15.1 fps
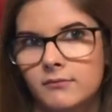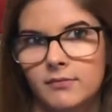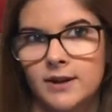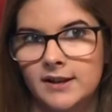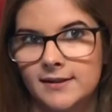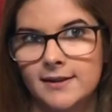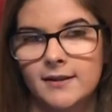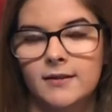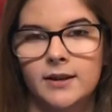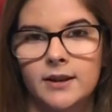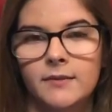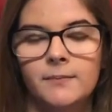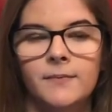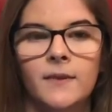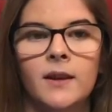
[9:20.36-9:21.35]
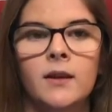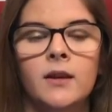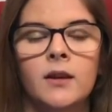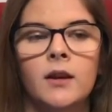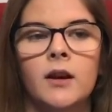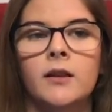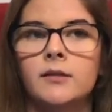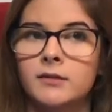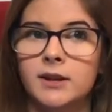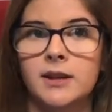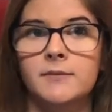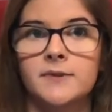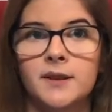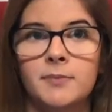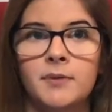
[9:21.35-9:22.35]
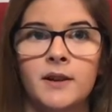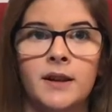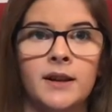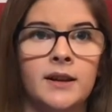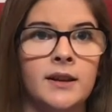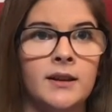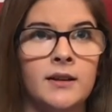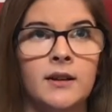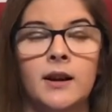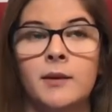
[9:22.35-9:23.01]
basically. Other games I play,